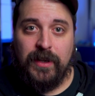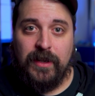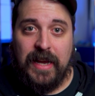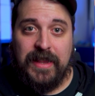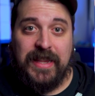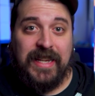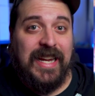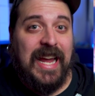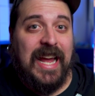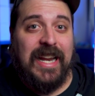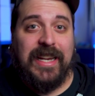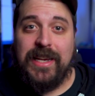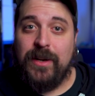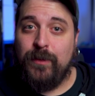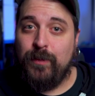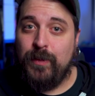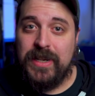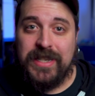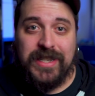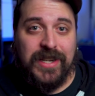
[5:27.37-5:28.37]
I think any
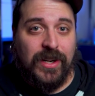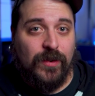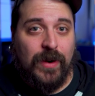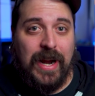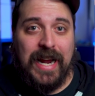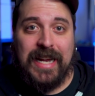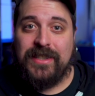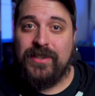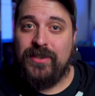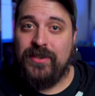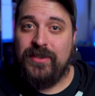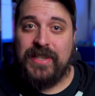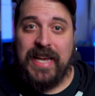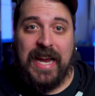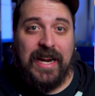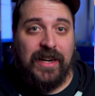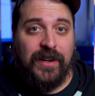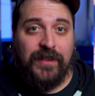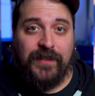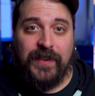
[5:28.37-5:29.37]
Aristocrats or
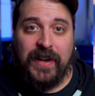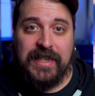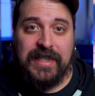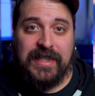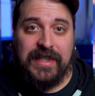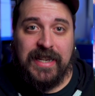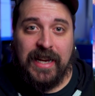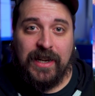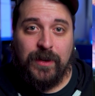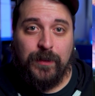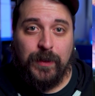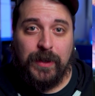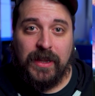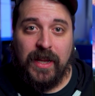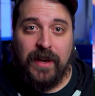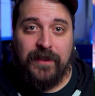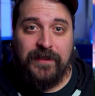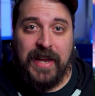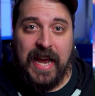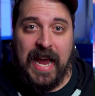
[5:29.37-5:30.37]
Sacrifice deck would
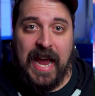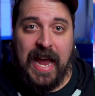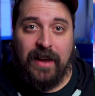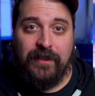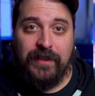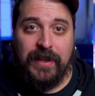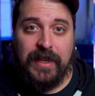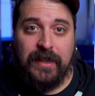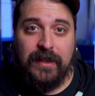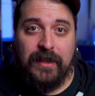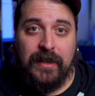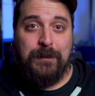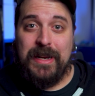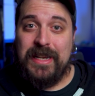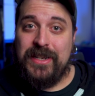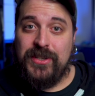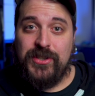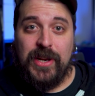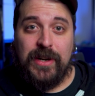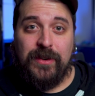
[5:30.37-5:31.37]
love to have it, but
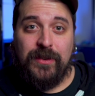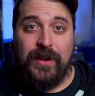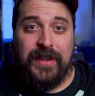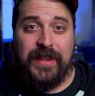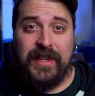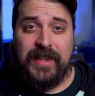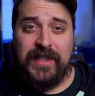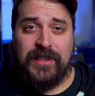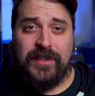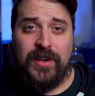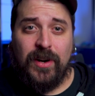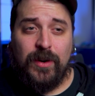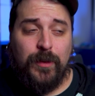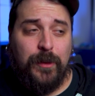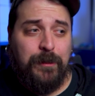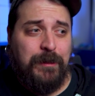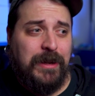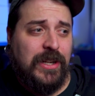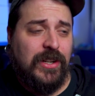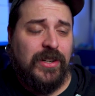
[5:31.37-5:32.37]
in general I think this card
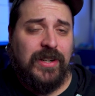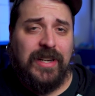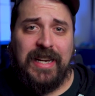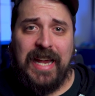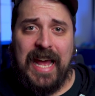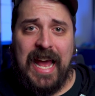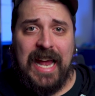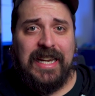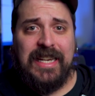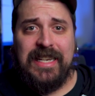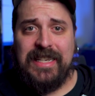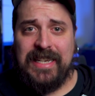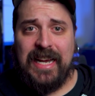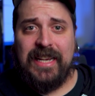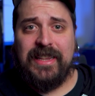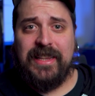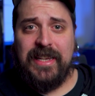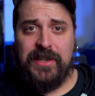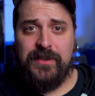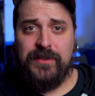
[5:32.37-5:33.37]
would be good in any
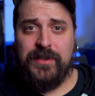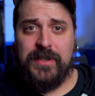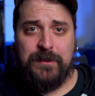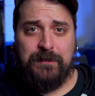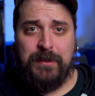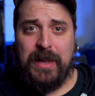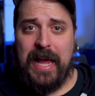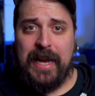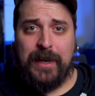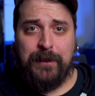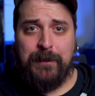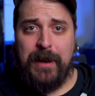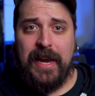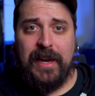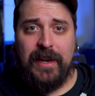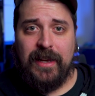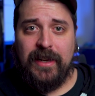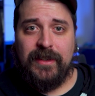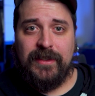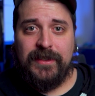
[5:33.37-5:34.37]
deck that uses black
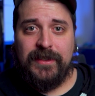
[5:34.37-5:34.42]
mana.